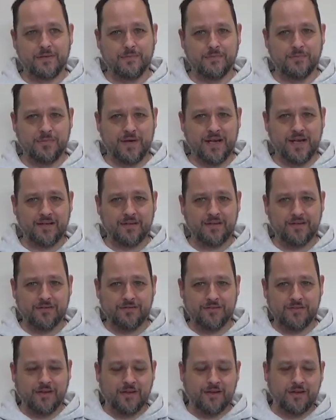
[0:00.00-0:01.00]
black
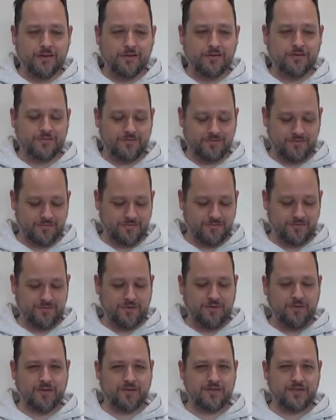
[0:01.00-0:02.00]
and yellow.
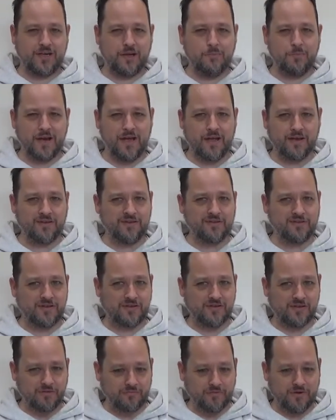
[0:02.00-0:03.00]
I say black because
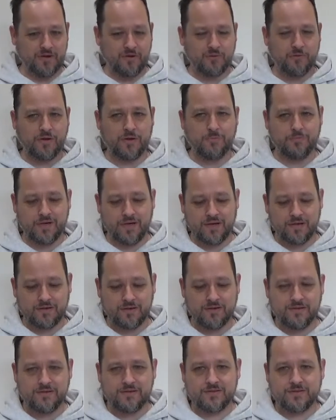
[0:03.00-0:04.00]
it's not really quite
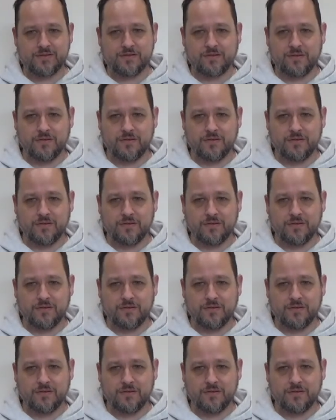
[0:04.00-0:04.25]
black, it's